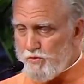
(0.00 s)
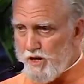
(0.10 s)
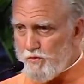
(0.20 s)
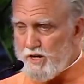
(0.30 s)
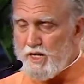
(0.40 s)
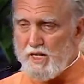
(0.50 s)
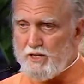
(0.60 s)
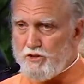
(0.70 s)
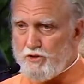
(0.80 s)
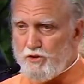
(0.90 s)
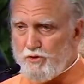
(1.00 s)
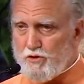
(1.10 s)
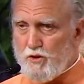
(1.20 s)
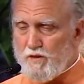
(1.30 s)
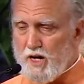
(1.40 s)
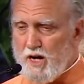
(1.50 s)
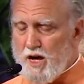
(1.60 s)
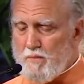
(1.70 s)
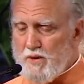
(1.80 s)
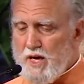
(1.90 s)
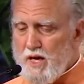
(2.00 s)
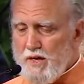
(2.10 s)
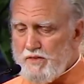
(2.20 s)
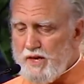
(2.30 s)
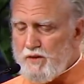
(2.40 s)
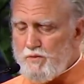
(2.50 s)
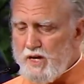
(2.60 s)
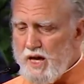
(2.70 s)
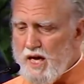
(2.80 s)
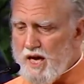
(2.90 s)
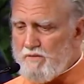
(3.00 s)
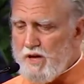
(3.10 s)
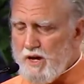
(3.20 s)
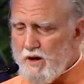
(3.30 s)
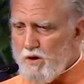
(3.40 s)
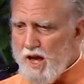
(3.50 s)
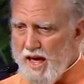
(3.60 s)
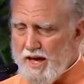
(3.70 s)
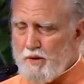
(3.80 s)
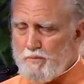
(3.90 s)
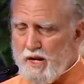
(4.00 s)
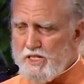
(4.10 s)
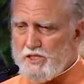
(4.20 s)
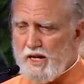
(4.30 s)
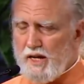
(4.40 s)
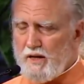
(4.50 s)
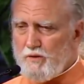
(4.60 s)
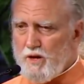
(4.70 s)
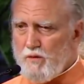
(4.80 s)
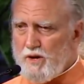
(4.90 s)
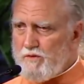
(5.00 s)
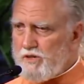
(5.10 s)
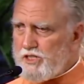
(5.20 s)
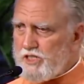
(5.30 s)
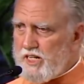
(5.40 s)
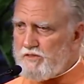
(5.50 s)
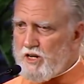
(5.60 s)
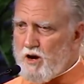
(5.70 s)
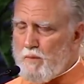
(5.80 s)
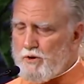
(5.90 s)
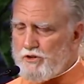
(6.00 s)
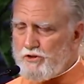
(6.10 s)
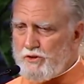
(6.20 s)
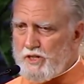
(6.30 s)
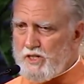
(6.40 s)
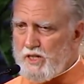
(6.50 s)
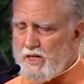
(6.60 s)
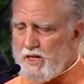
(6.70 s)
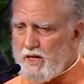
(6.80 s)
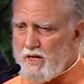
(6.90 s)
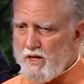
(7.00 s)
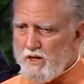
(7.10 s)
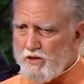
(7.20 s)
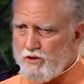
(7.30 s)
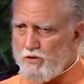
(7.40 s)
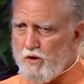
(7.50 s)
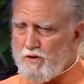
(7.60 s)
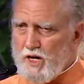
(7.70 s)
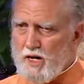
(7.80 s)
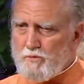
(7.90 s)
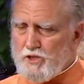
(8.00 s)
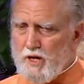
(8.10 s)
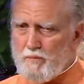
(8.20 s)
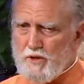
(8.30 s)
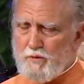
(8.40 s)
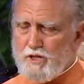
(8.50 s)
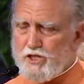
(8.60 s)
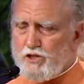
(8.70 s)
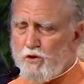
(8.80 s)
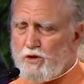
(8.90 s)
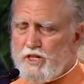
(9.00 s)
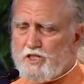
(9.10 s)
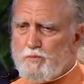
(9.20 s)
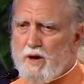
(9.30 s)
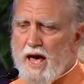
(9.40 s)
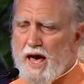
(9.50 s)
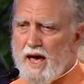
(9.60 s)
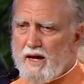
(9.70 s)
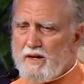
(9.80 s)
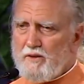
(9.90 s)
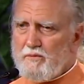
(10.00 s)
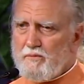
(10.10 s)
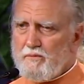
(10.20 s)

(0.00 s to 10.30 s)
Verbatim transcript: us what we need to do to overcome, then we have had a blessing. We have received an opportunity to overcome something which is holding us back.